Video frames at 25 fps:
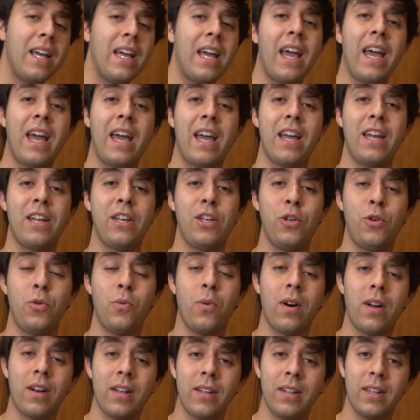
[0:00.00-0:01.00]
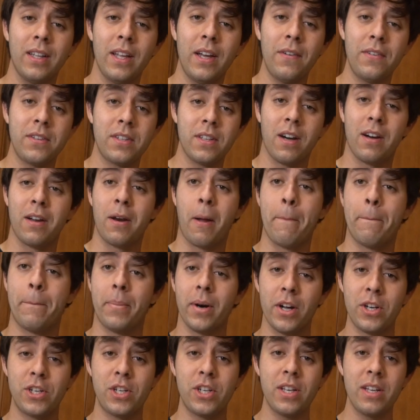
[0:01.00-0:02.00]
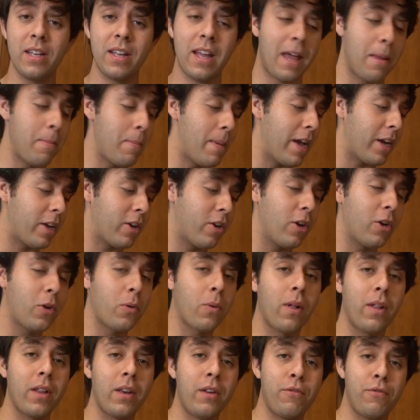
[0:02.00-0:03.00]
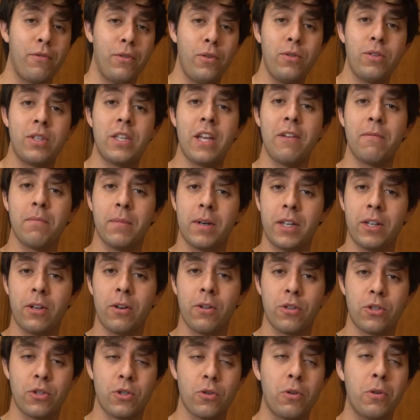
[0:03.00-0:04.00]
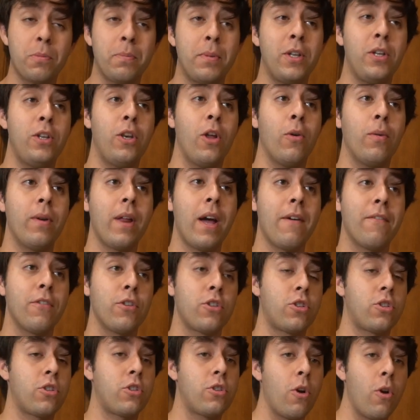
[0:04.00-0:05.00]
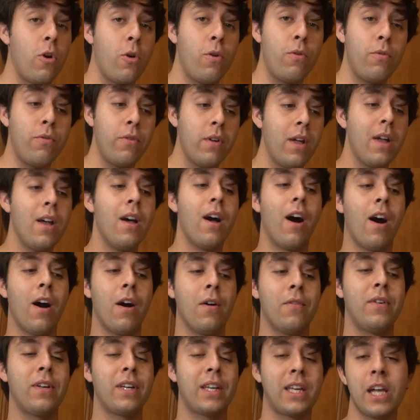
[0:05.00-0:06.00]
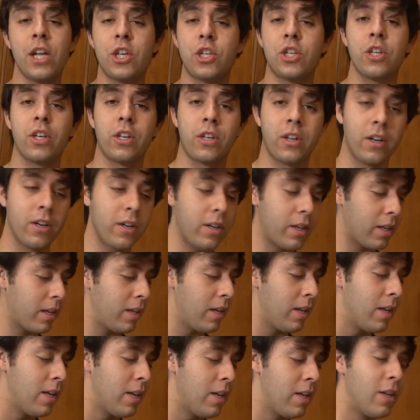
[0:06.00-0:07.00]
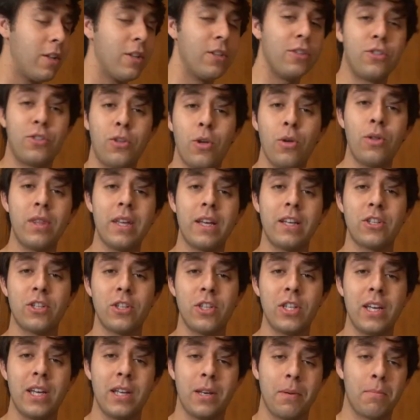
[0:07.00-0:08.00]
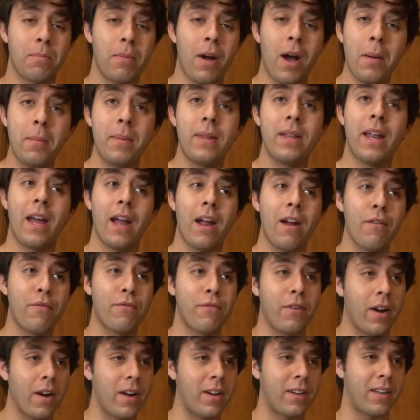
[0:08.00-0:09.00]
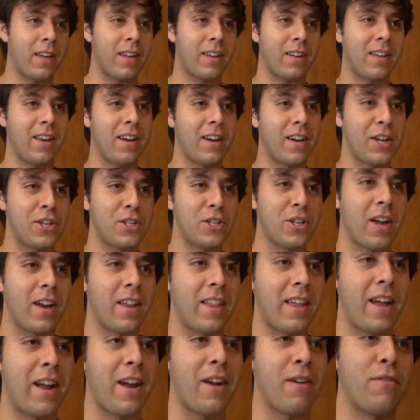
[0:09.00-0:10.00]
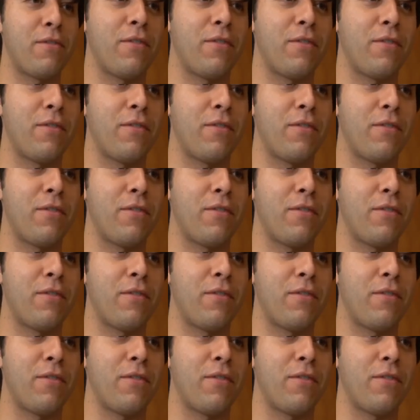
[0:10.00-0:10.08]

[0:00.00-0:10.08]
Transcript: And you want to lift on a budget and make good quality food, save money, go to the store, but you don't have a stove, oven, kitchen to cook. Two things you need. Probably an air fryer. Get, get a nice shot of that air